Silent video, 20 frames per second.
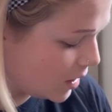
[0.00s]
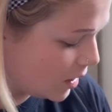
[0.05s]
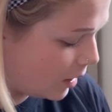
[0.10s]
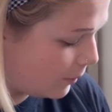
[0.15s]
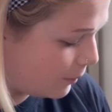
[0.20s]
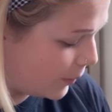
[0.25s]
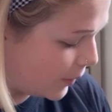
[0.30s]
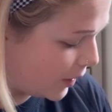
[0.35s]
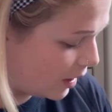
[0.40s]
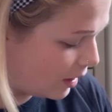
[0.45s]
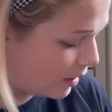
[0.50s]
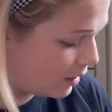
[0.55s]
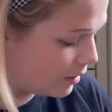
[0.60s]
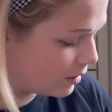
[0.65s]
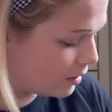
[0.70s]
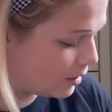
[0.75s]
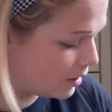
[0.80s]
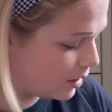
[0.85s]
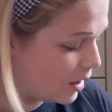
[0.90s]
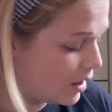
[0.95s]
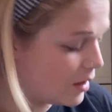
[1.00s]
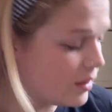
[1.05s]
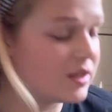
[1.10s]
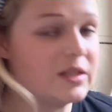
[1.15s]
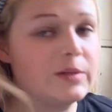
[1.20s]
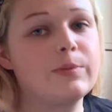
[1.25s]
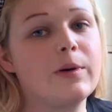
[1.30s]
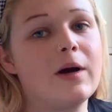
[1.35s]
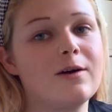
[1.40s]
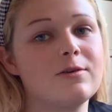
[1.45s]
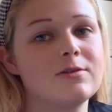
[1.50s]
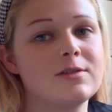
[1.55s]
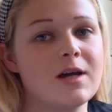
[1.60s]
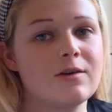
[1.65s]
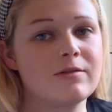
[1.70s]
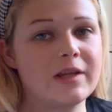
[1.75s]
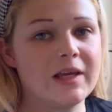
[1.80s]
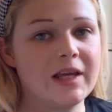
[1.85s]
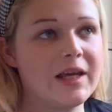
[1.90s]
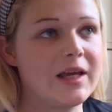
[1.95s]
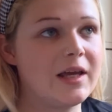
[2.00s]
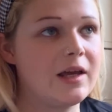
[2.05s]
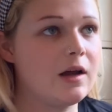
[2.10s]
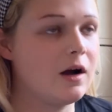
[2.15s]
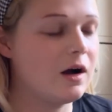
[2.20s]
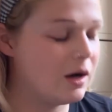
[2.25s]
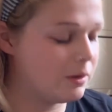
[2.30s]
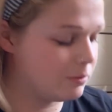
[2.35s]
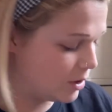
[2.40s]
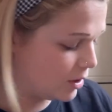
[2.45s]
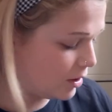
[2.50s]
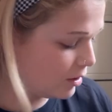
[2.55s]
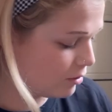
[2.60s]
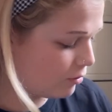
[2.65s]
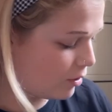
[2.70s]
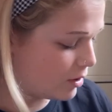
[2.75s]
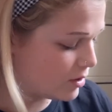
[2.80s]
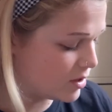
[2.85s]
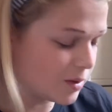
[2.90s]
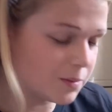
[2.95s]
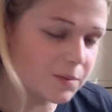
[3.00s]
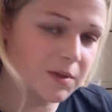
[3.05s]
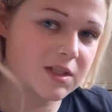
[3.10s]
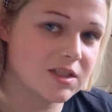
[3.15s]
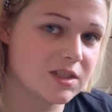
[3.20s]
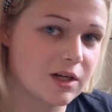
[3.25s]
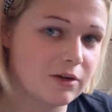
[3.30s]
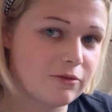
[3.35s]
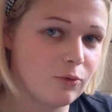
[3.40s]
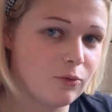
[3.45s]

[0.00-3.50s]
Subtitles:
But this pile down here, I'm gonna throw some of the stuff